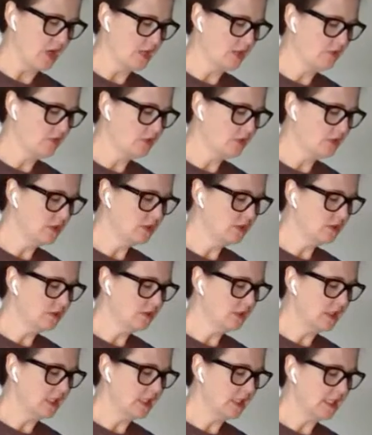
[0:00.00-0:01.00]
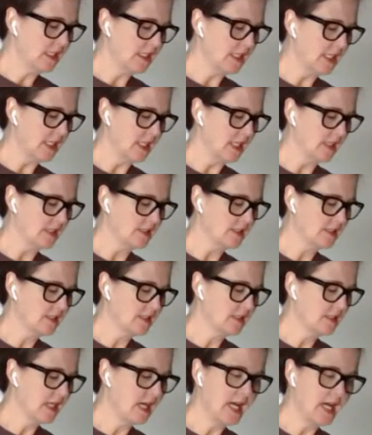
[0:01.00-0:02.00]
olive oil, a
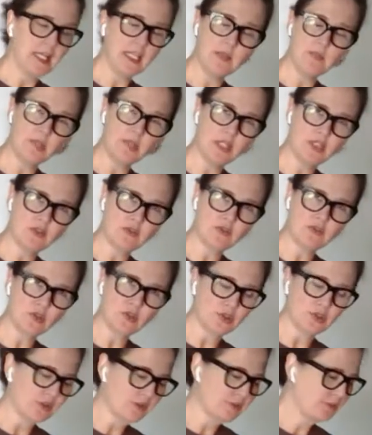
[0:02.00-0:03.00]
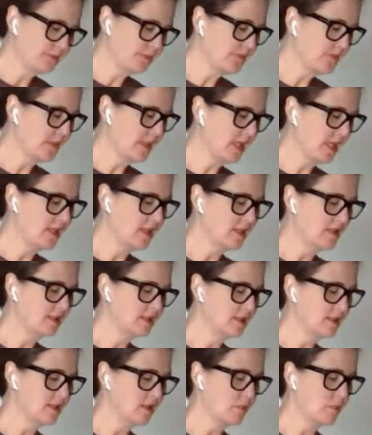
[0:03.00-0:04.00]
tiny pinch of sugar,
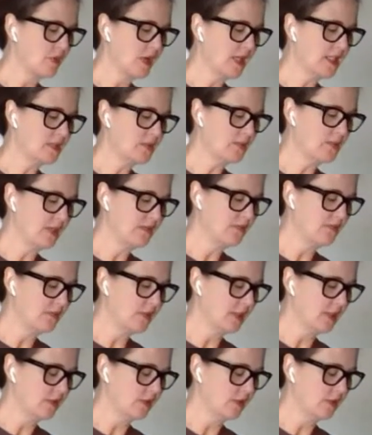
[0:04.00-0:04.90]
some white wine